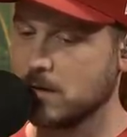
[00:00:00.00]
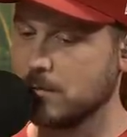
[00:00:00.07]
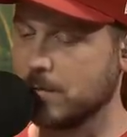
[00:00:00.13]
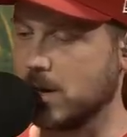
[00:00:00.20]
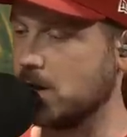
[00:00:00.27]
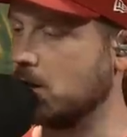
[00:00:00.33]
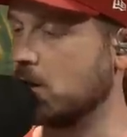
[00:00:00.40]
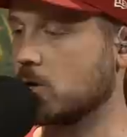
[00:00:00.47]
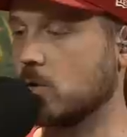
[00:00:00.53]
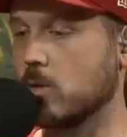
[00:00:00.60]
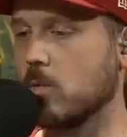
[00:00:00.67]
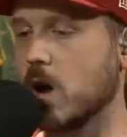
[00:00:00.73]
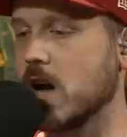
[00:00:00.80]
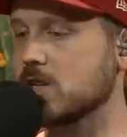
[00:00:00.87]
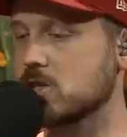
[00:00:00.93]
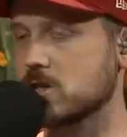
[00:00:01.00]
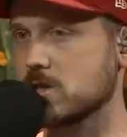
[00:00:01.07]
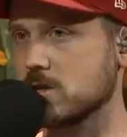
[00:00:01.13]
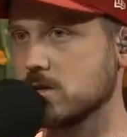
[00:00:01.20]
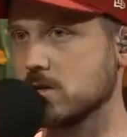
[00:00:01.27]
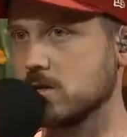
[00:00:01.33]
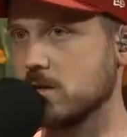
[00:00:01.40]
But look, we
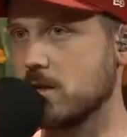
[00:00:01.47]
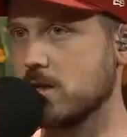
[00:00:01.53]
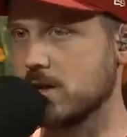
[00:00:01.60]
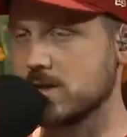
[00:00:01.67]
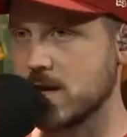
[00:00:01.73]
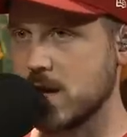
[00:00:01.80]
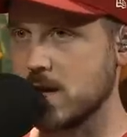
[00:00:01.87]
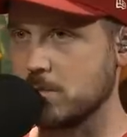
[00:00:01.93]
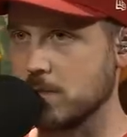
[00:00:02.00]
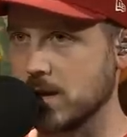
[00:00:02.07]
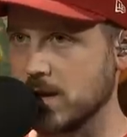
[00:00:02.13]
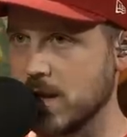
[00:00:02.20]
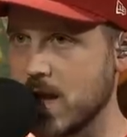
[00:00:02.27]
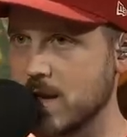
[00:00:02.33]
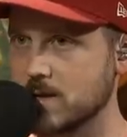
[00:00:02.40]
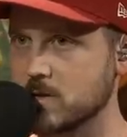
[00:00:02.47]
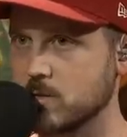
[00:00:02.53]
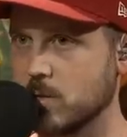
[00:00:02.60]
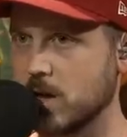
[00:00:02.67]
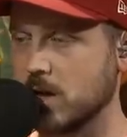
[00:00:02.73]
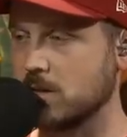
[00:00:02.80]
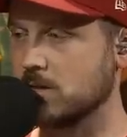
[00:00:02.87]
watched the tape last
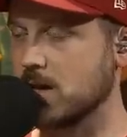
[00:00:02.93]
week.